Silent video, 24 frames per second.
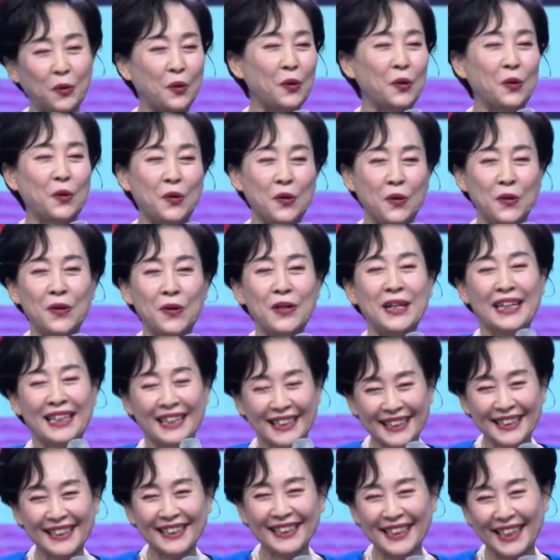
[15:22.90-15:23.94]
So this
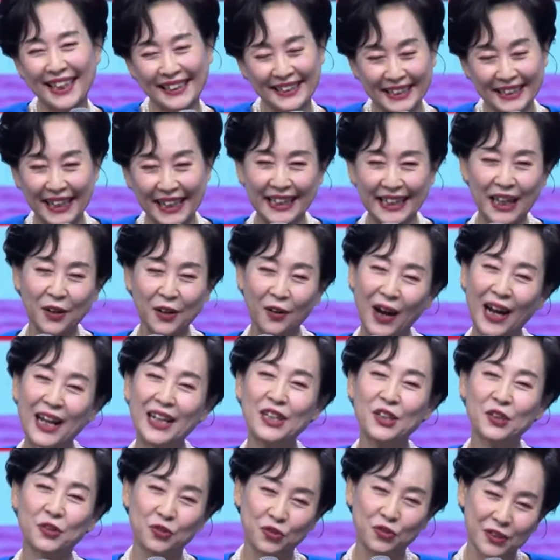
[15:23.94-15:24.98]
product is also being
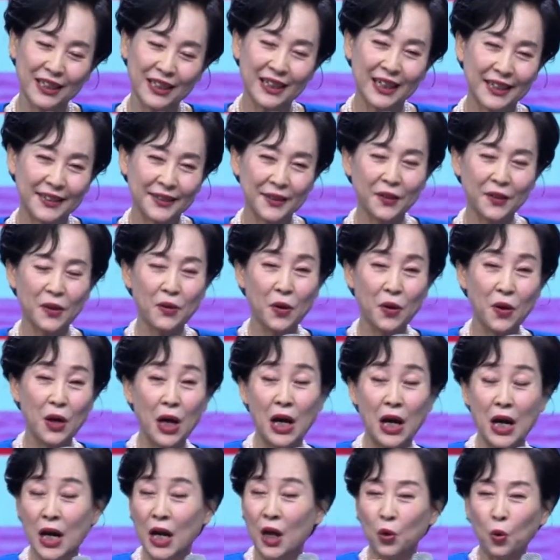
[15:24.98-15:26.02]
exported. So
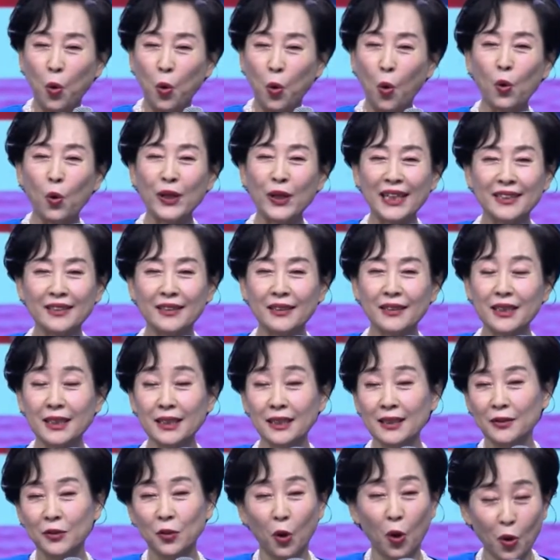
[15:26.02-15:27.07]
when I gave this
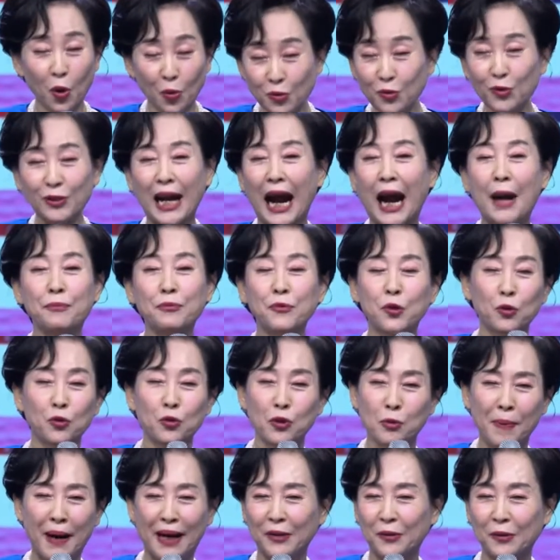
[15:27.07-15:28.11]
accurate information about
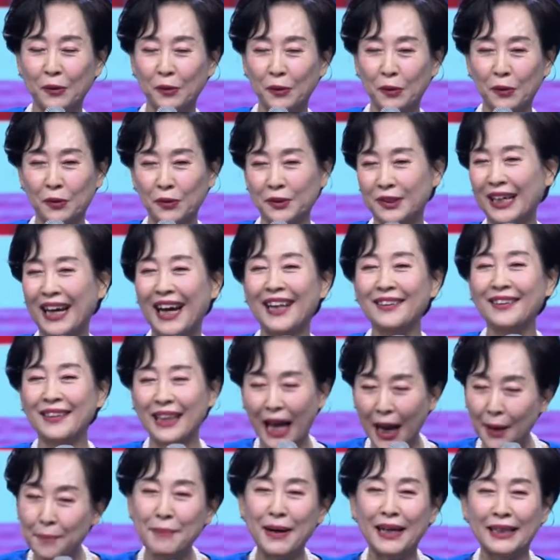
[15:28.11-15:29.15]
the product, the
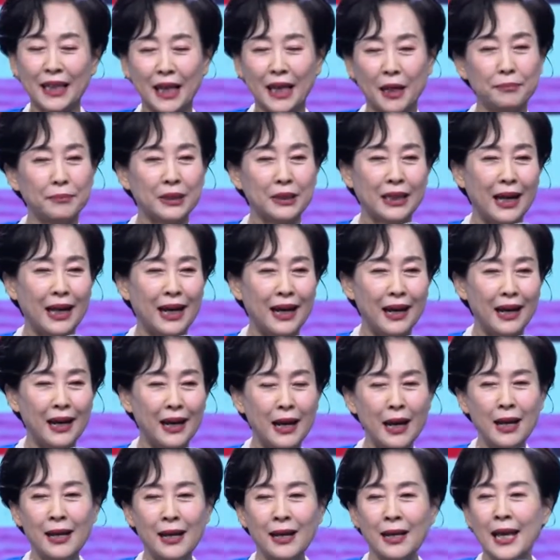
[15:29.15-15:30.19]
consumers were
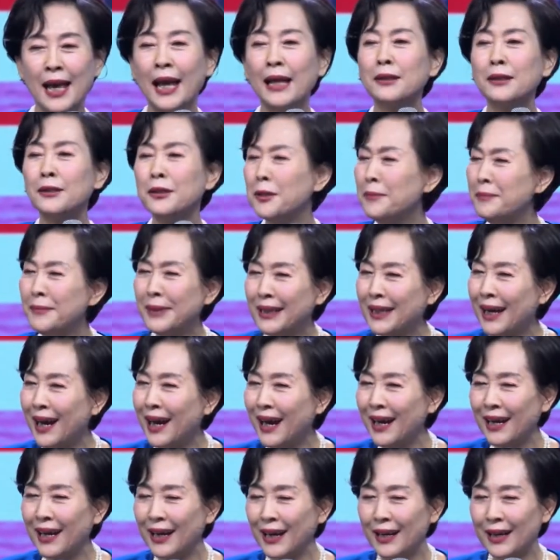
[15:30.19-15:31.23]
so much
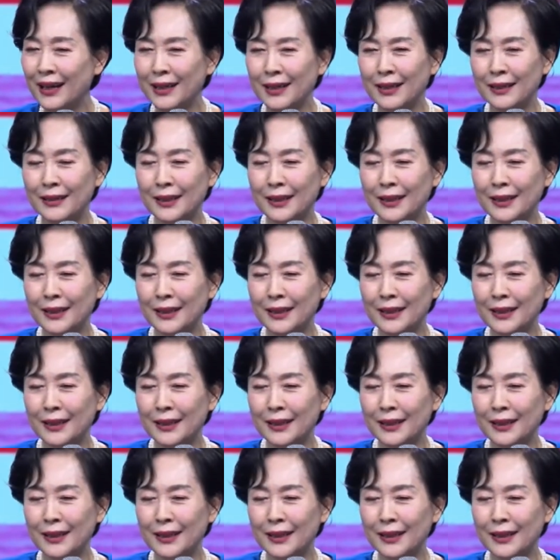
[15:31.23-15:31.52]
impressed.